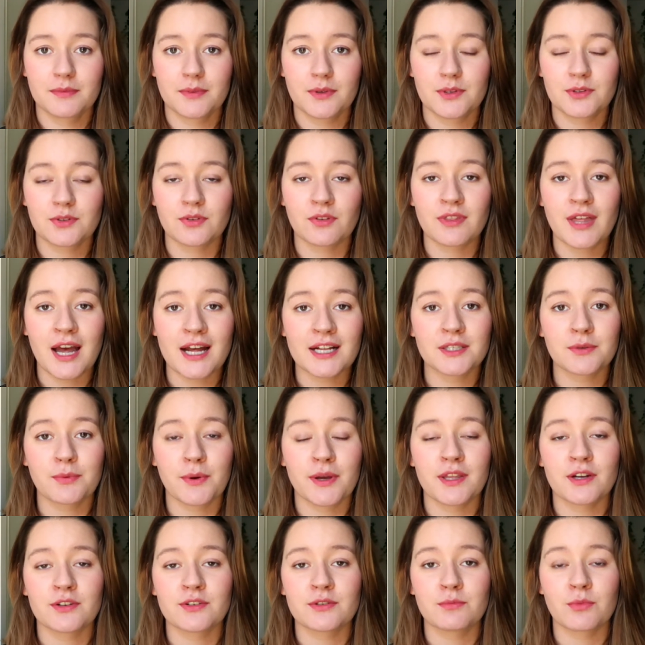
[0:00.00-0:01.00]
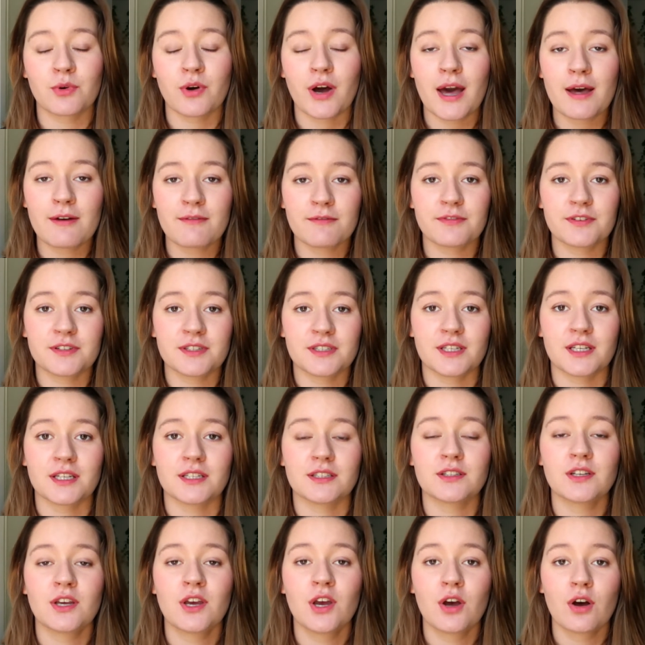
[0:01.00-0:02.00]
So that's why there's more
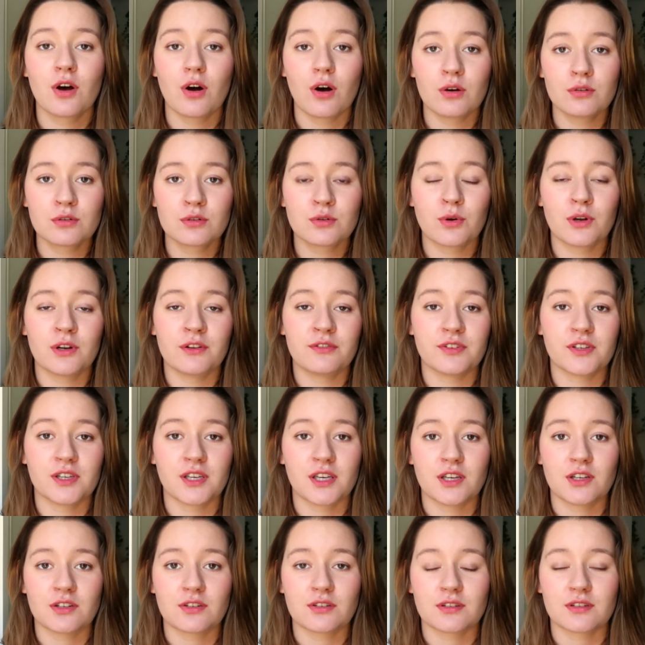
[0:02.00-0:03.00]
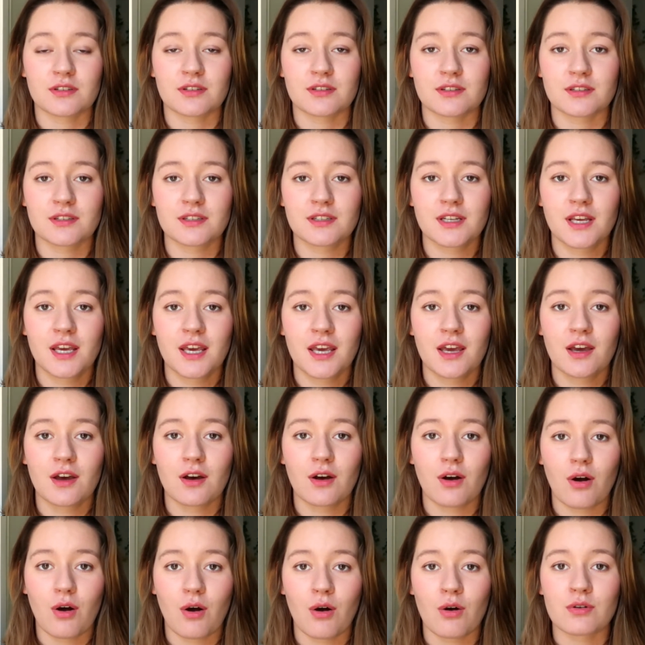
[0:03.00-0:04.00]
emphasis on qualifications,
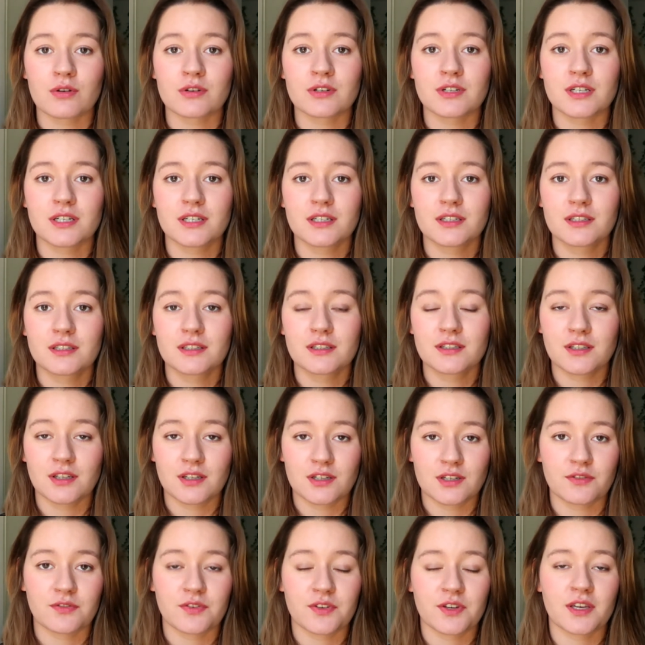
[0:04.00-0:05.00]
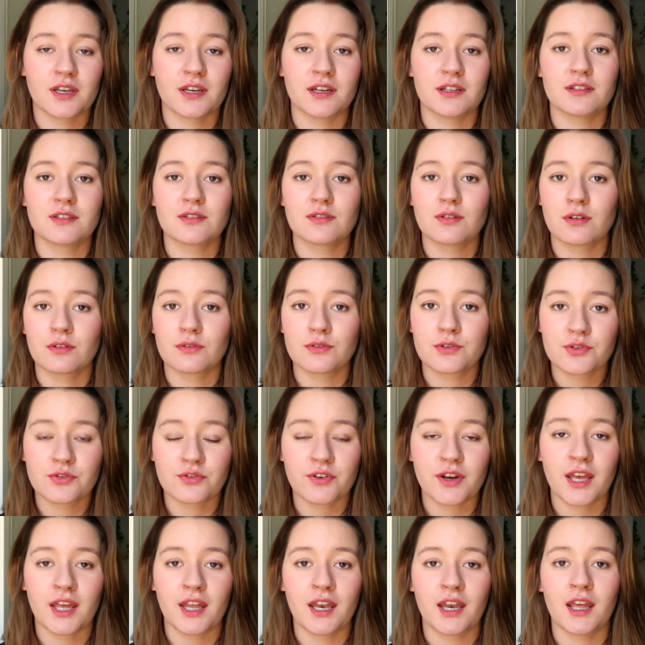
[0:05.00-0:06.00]
on certificates, on
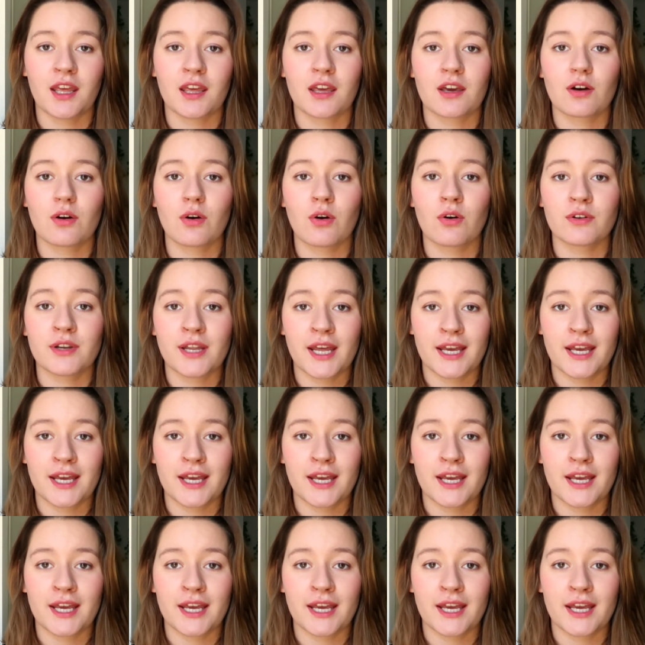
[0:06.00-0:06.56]
training, on